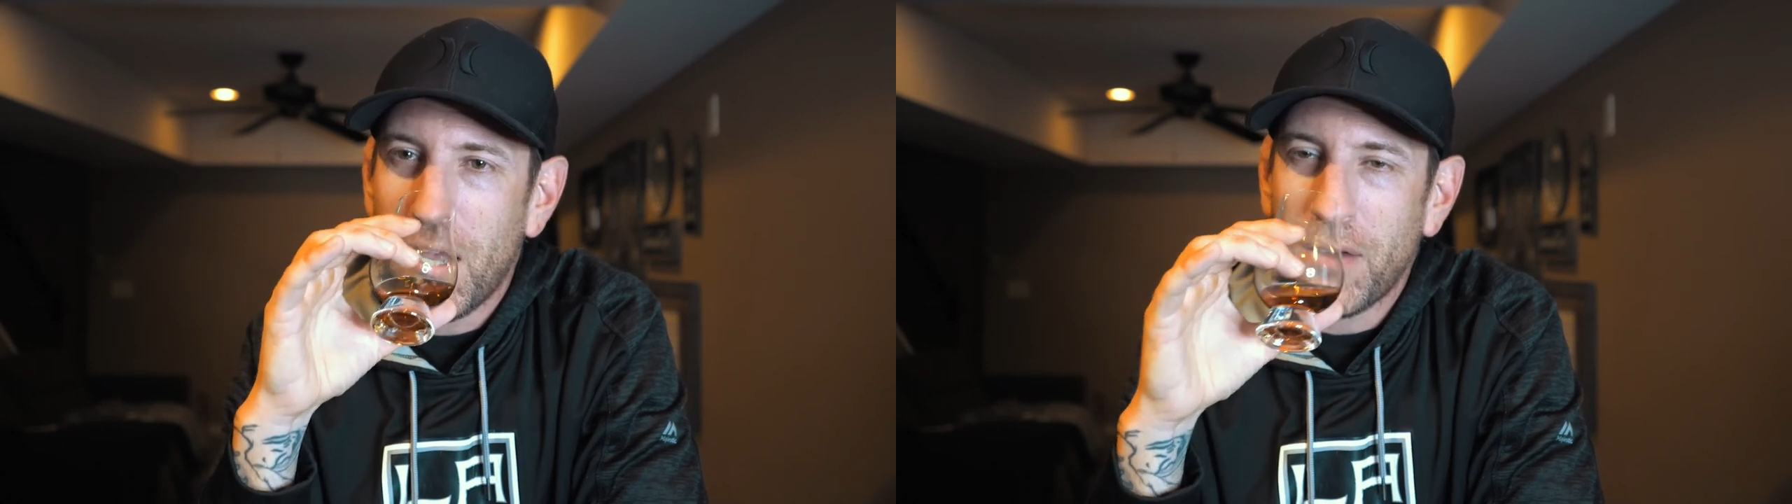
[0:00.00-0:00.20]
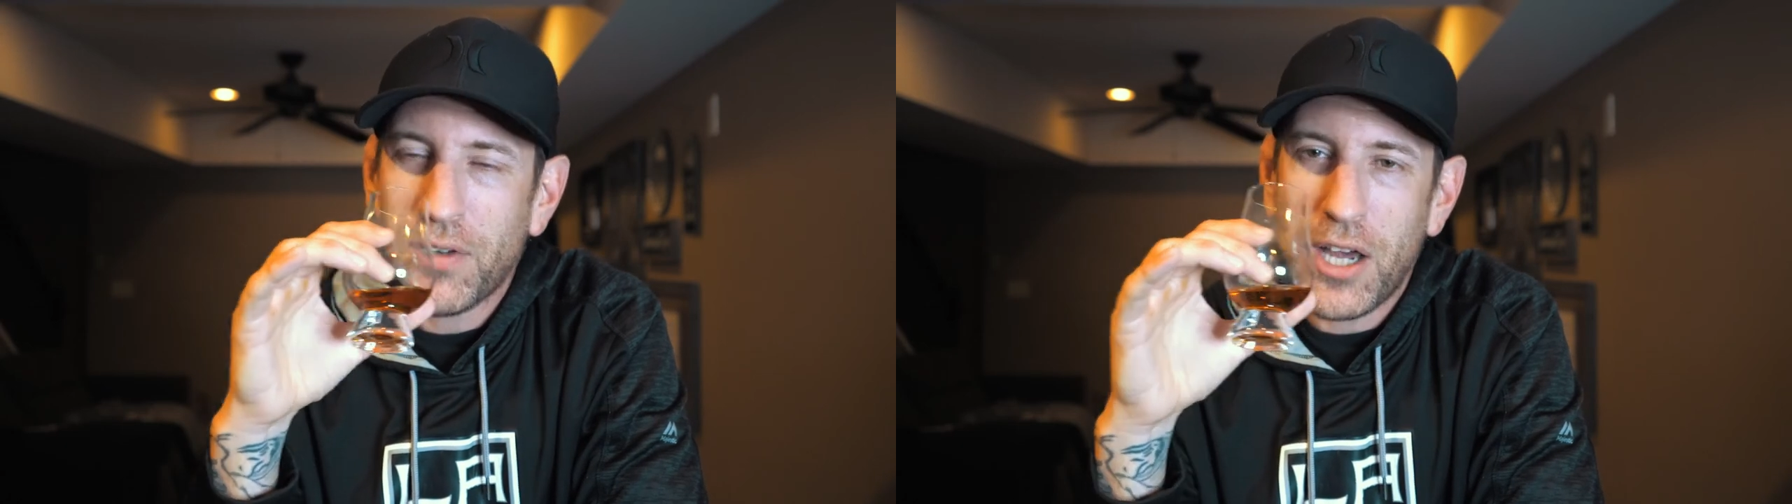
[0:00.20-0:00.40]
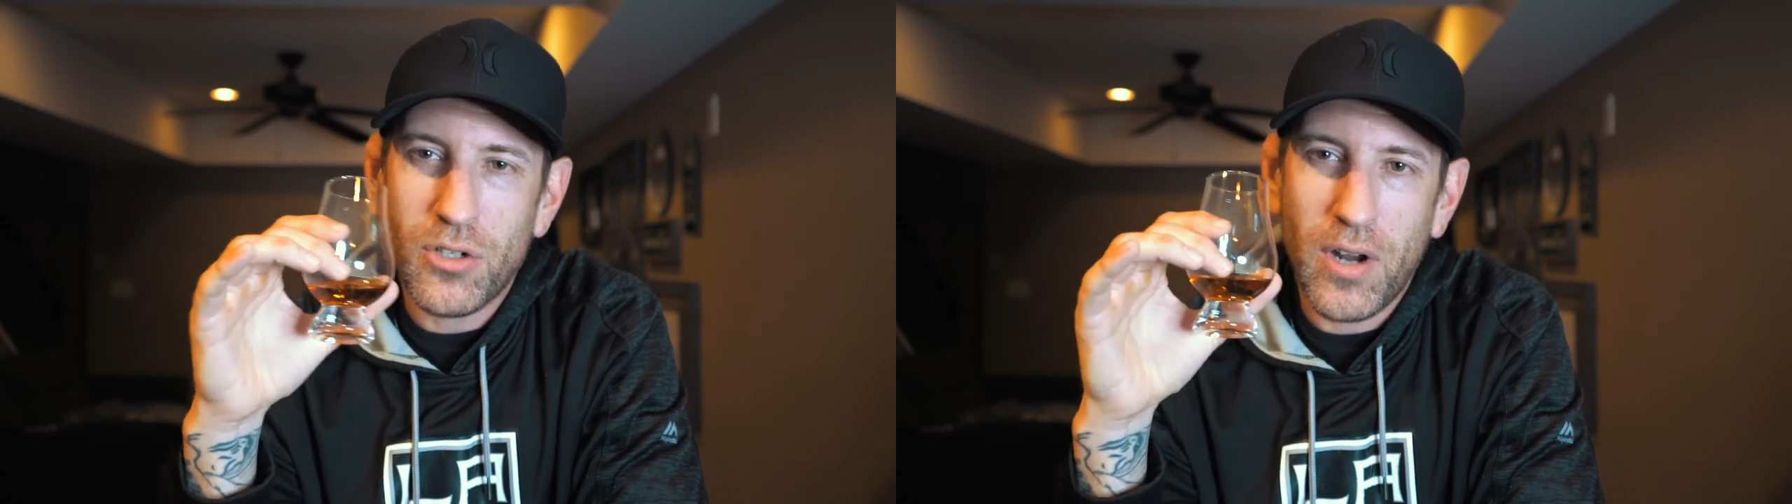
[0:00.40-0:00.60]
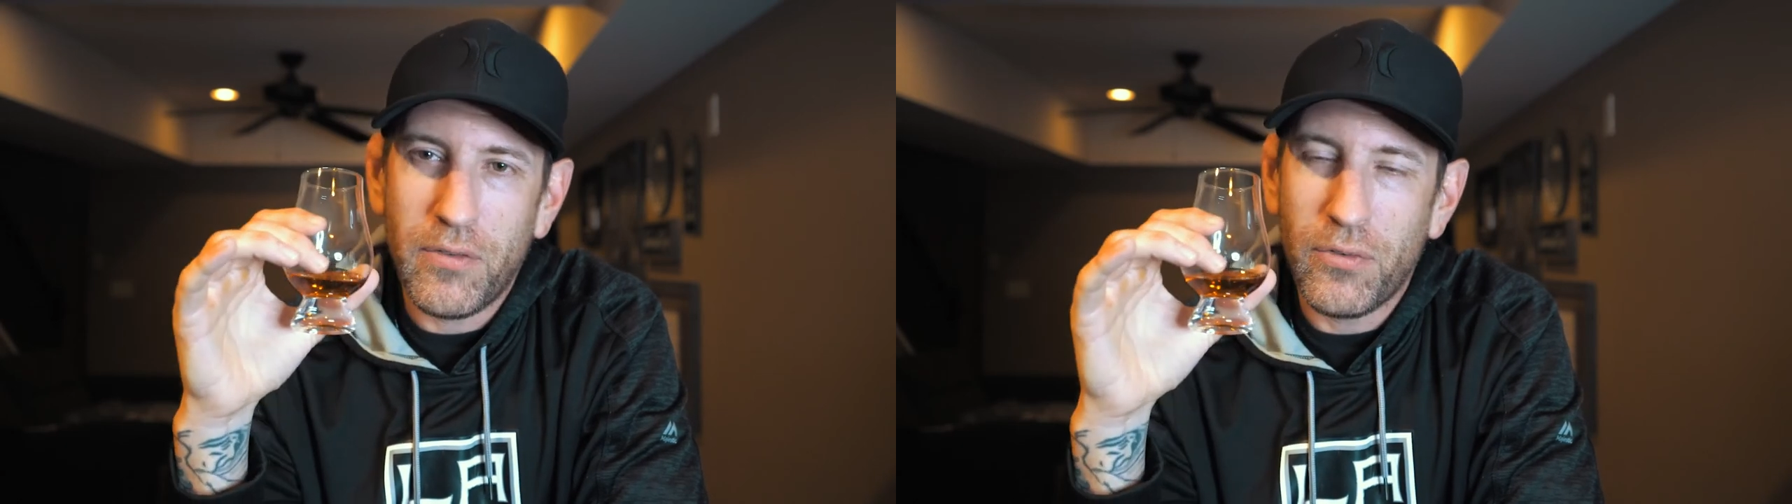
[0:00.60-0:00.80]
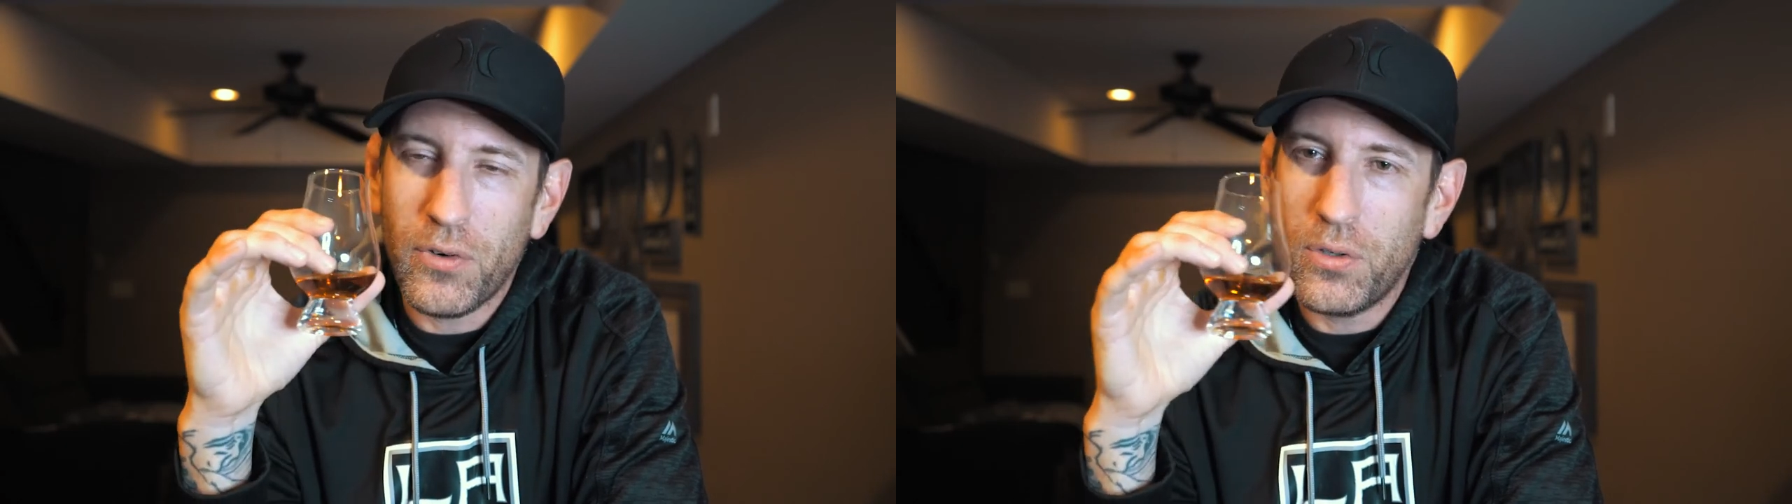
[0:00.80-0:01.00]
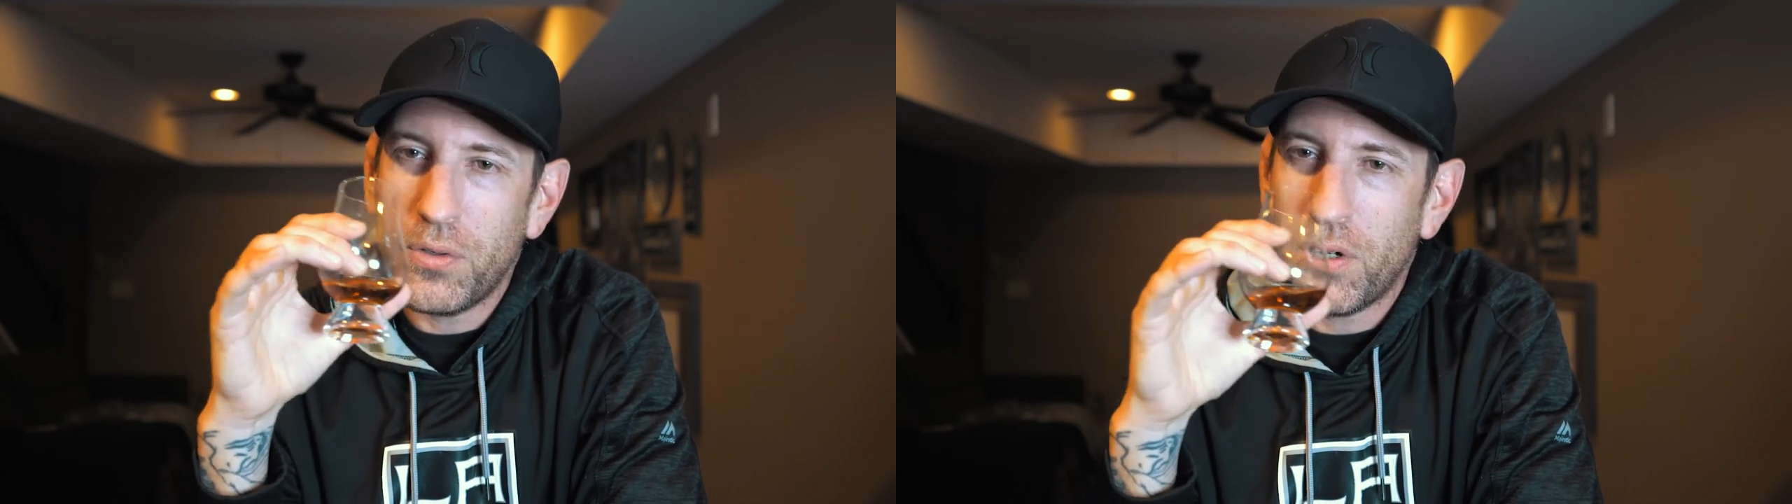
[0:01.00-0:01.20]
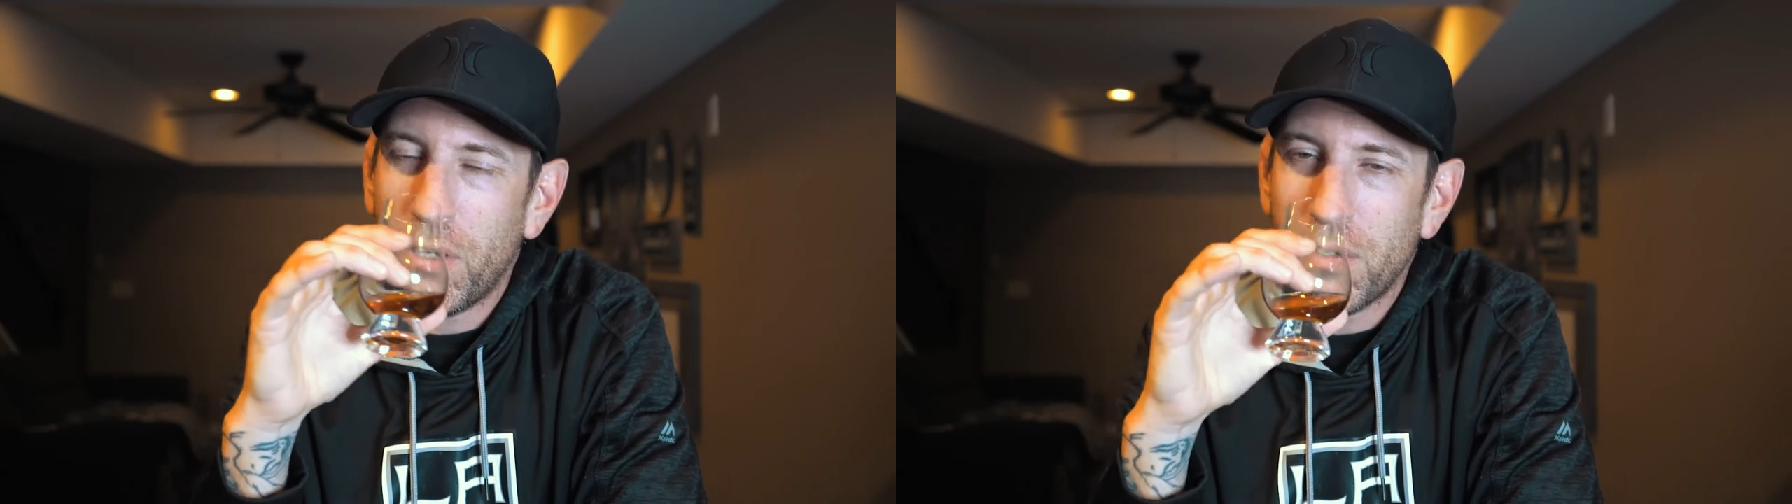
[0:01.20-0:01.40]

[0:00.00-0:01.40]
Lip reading: I've got dried fruit,